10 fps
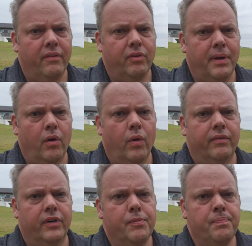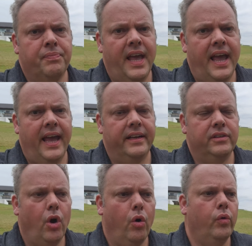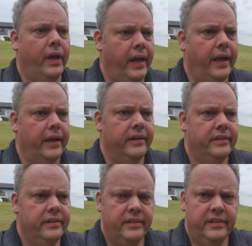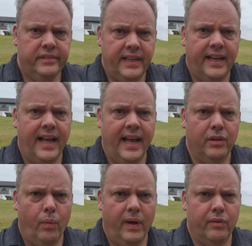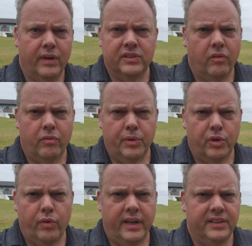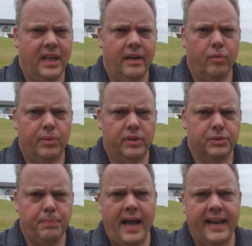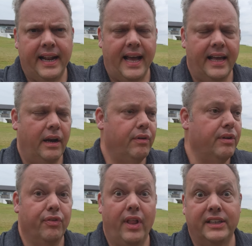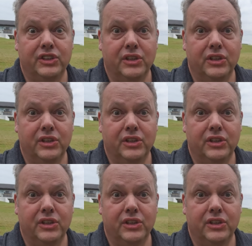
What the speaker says: of them, however, that don't hit dead on the way the rest of them do, right? 10 of them are spot on. I refletched